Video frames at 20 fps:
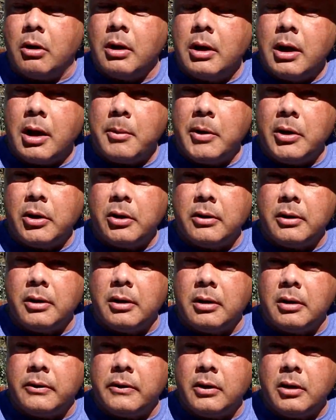I mean, look at
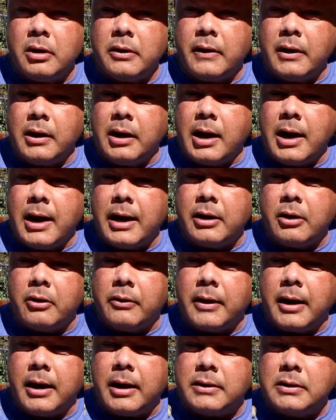the line on
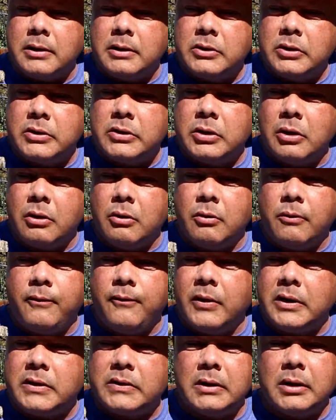that. Just no
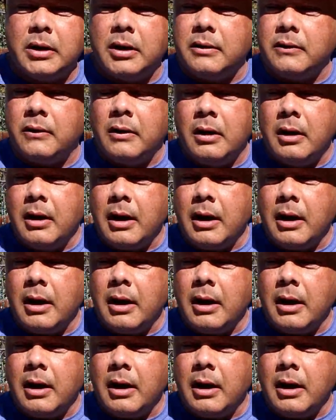fixing it.